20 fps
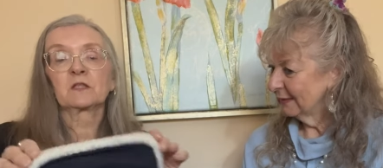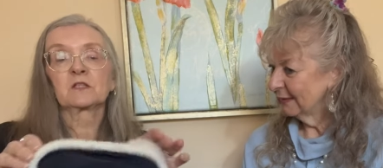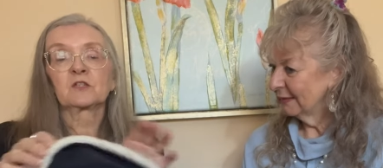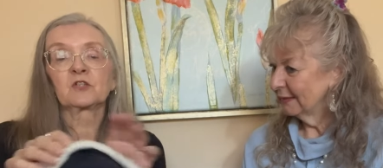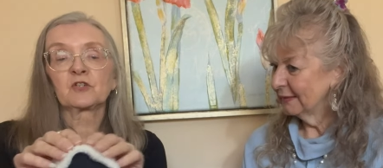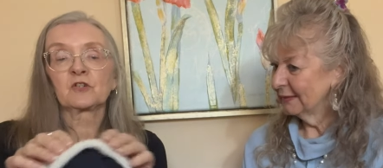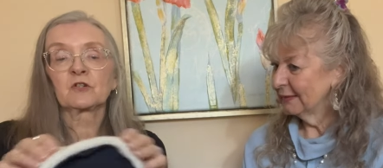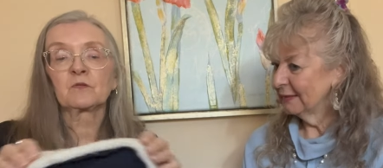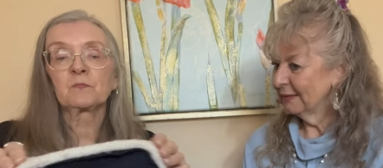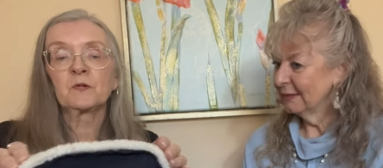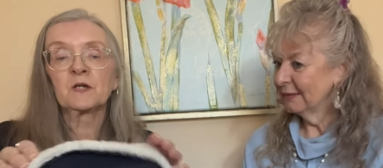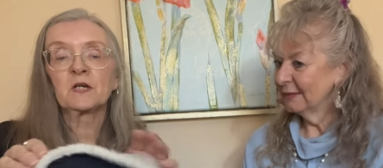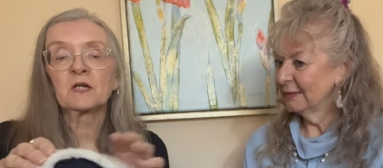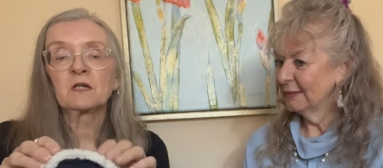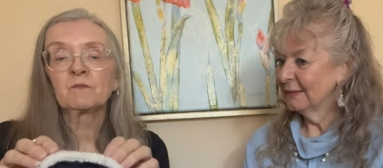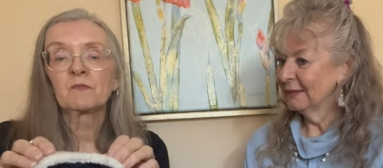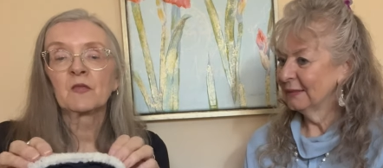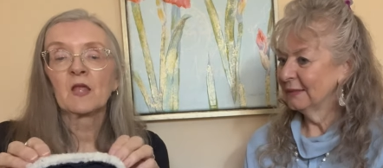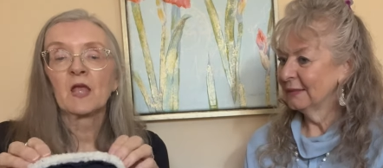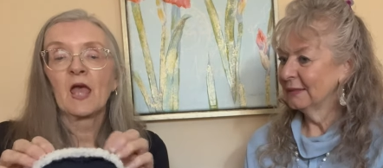Speaker 1: the Sherpa
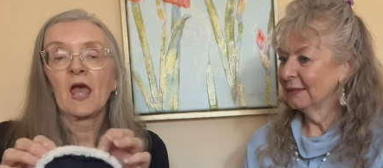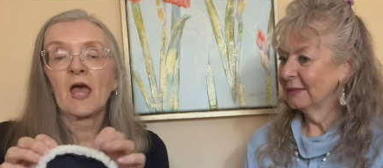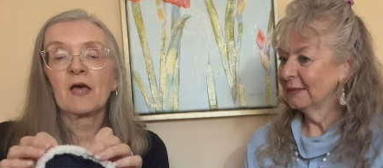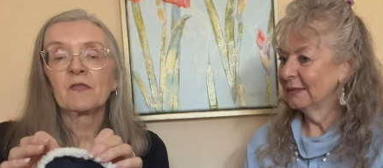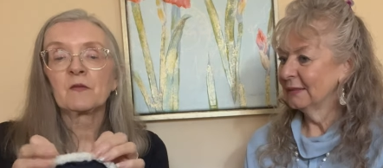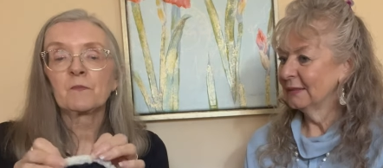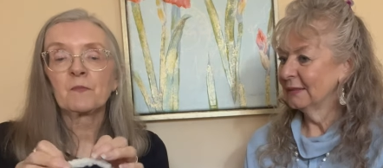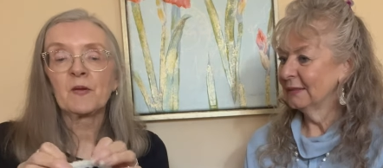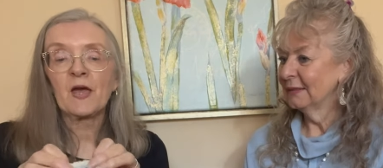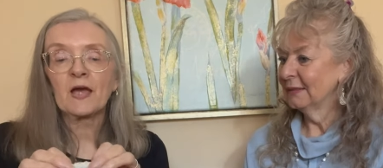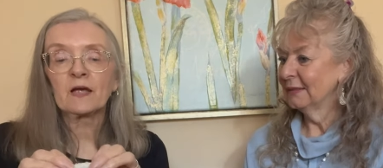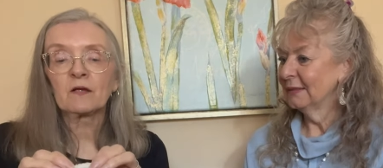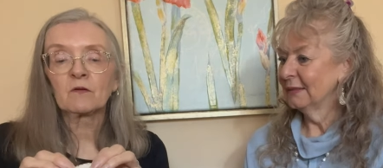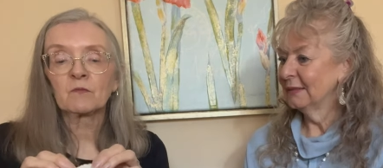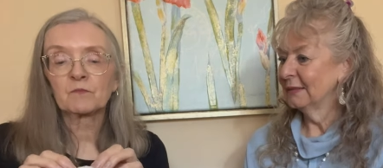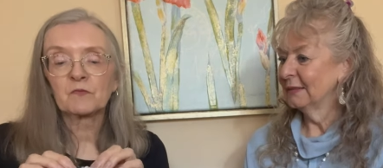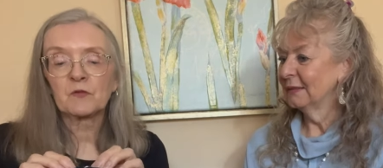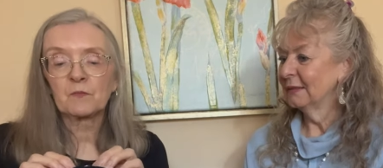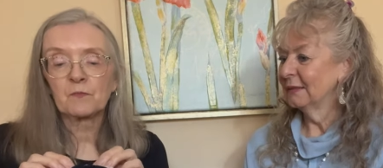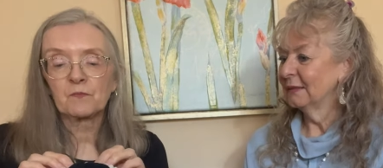and the back
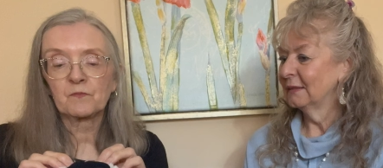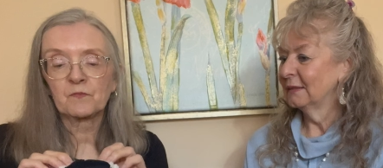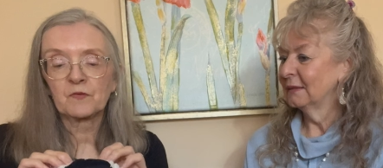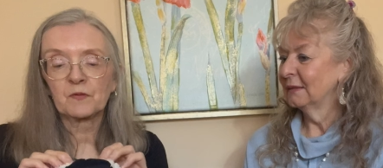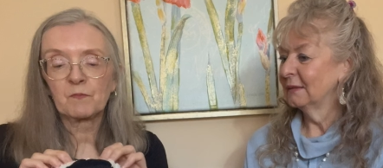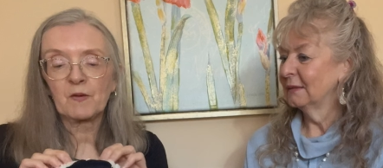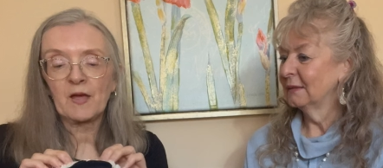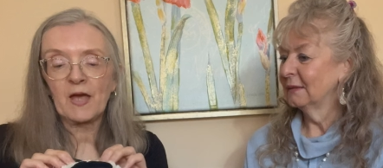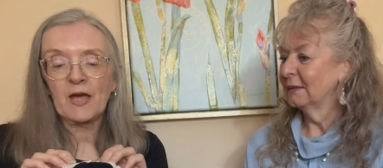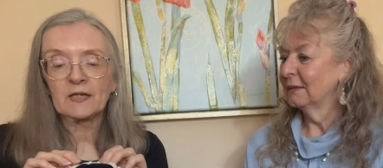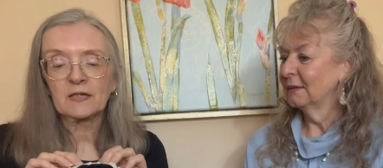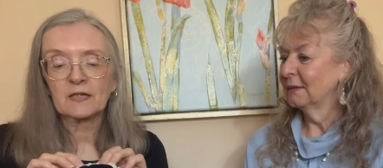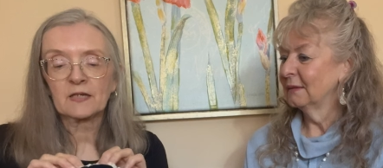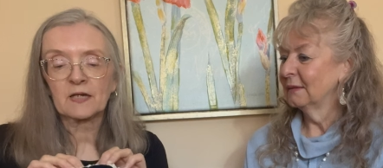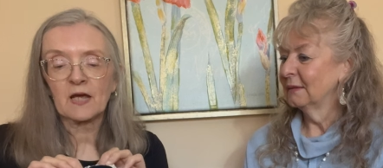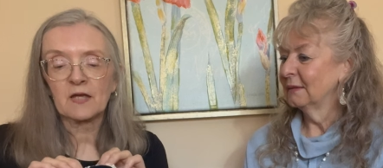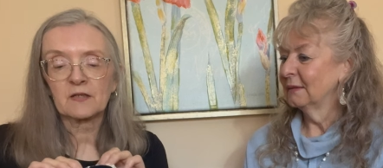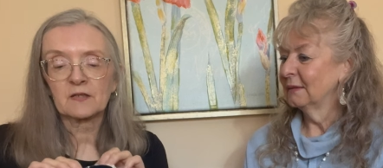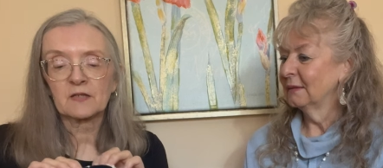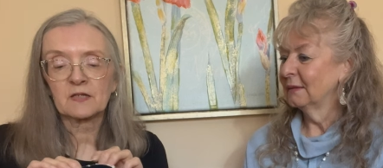the, the backing
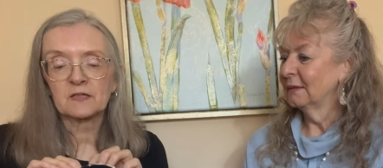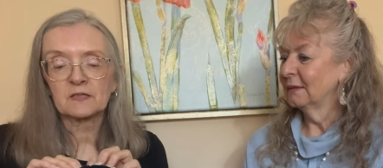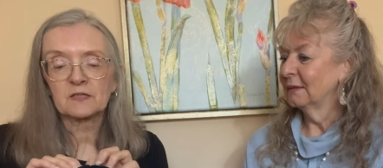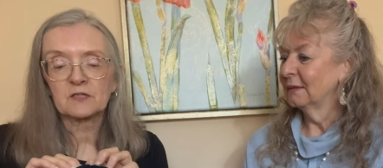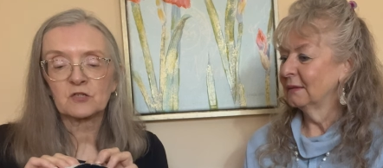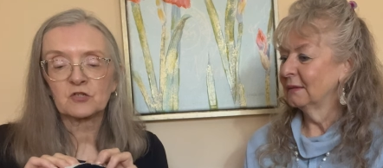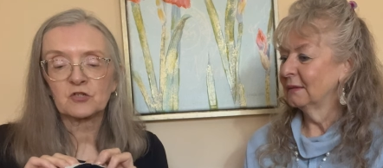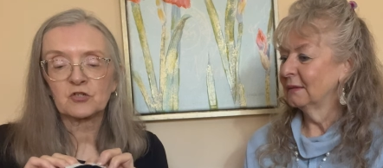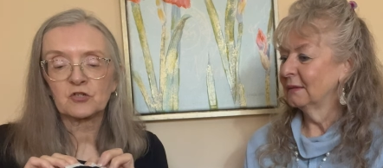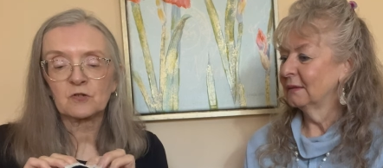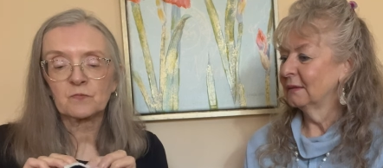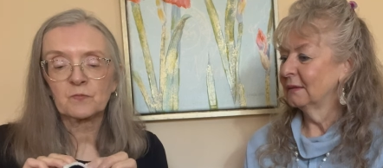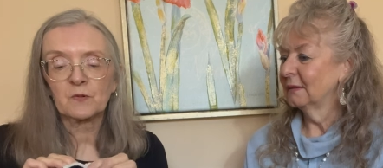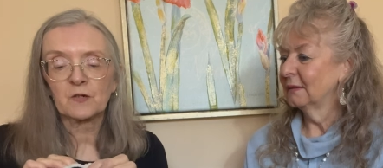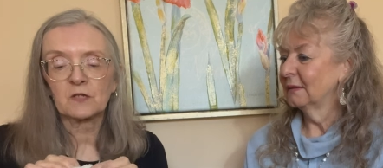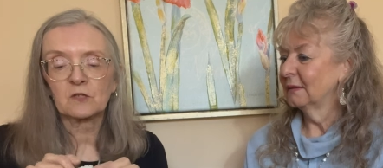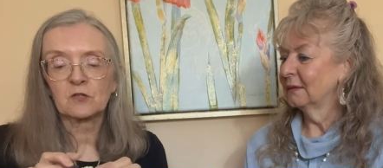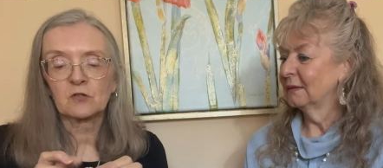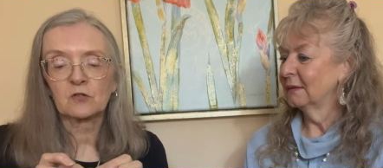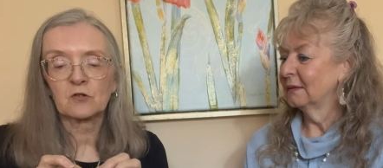on this Sherpa,
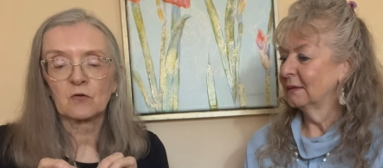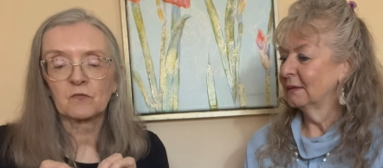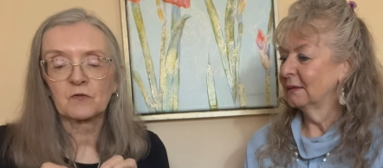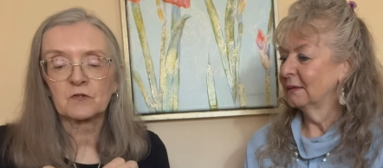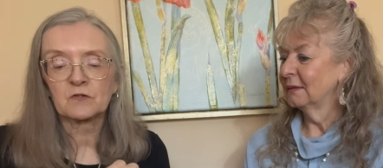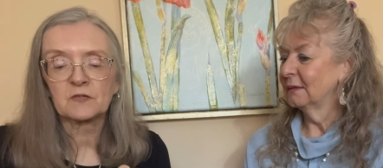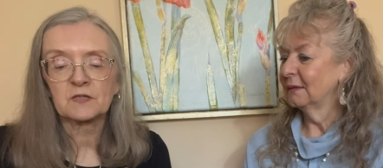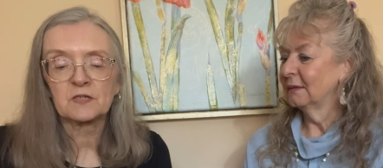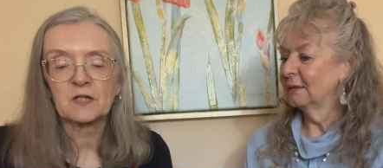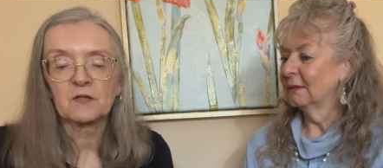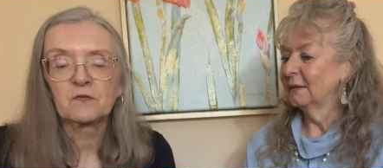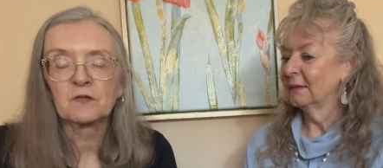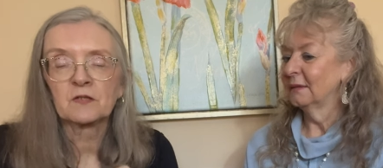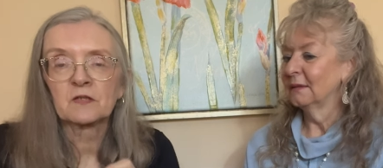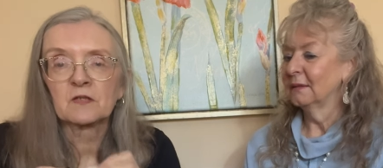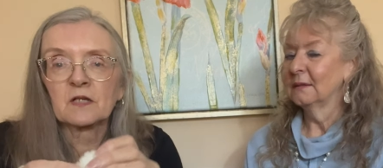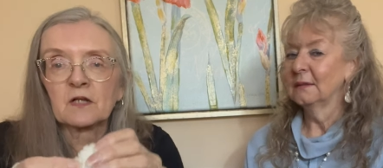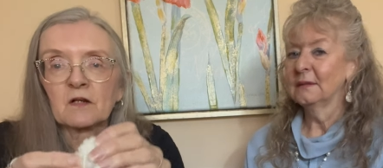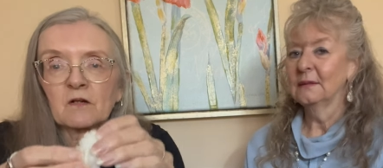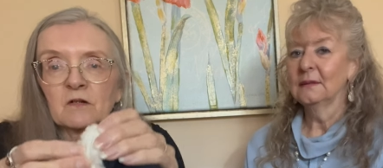you know, there's nothing
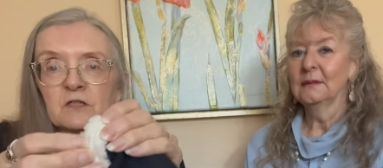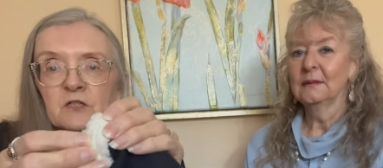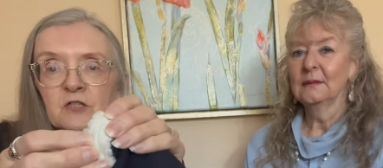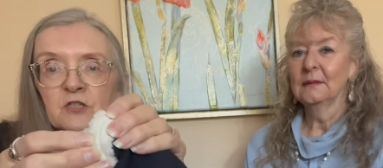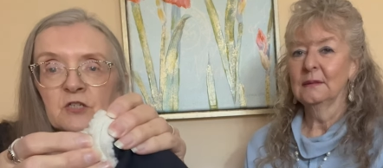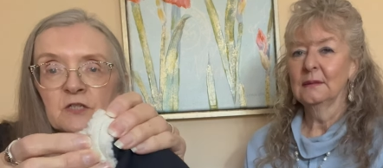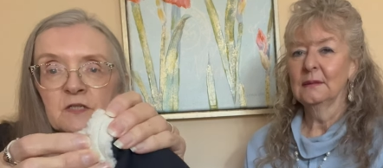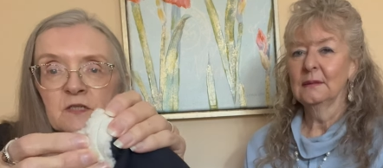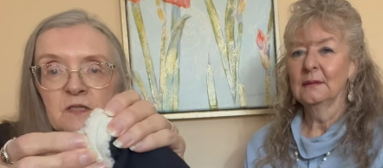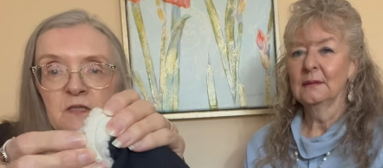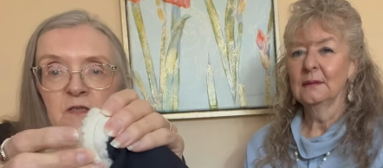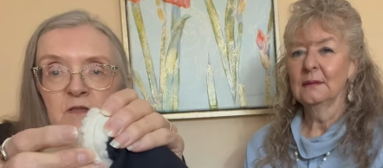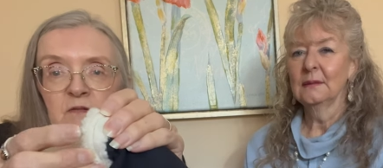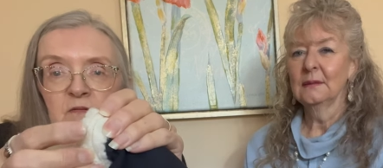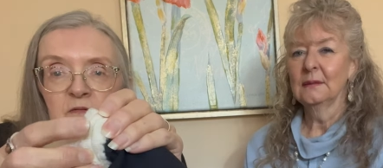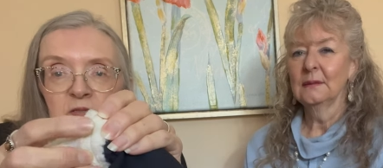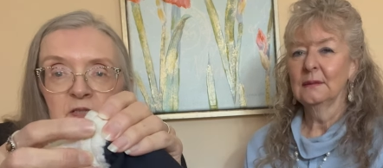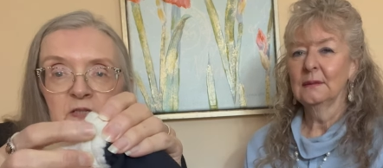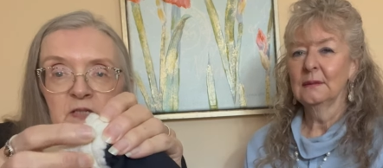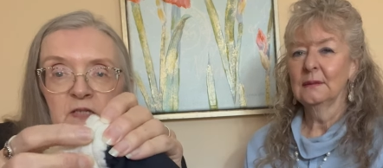there. It's just,
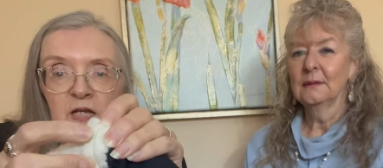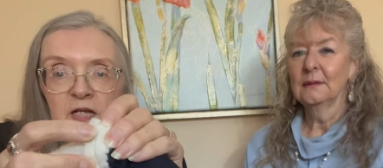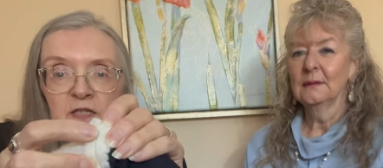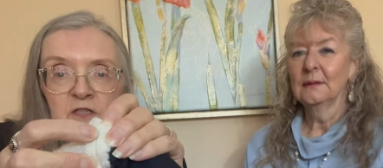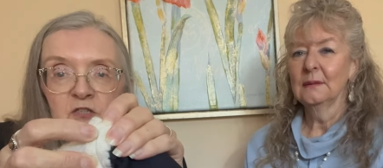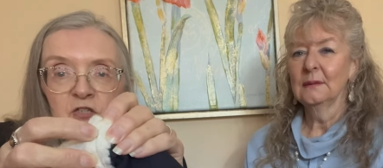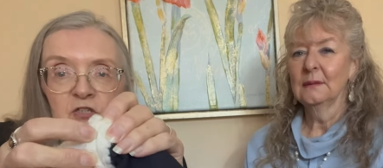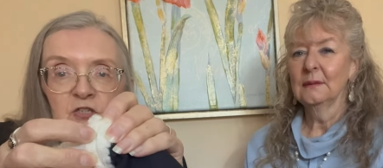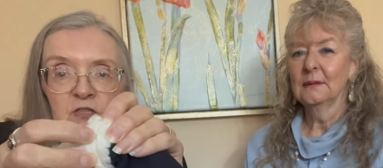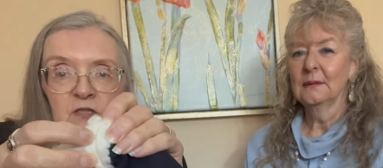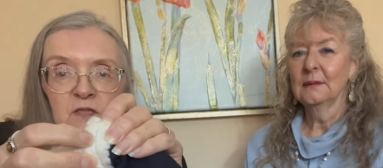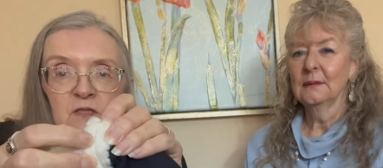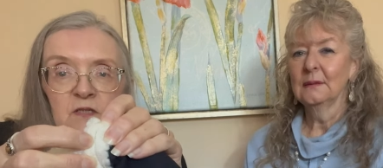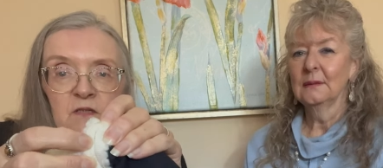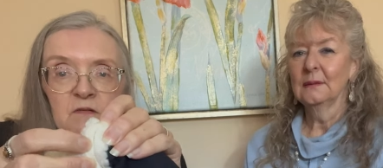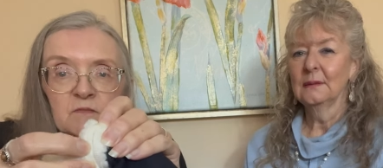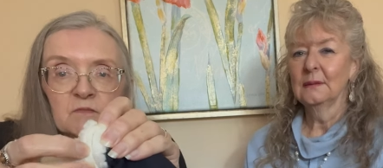see, that's just